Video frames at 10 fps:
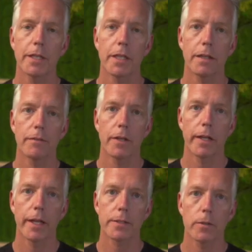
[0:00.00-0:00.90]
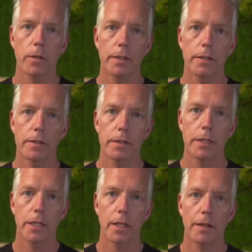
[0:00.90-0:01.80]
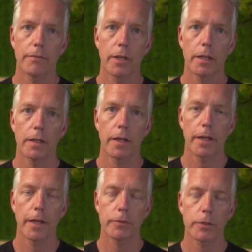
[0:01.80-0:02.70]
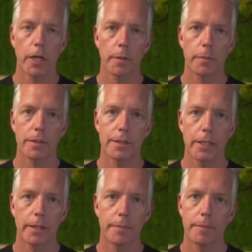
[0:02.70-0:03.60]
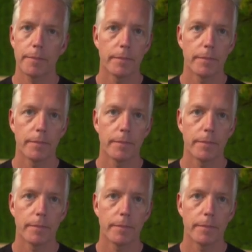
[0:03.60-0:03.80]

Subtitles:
right there, that very last chord, D in the left hand, F sharp, D.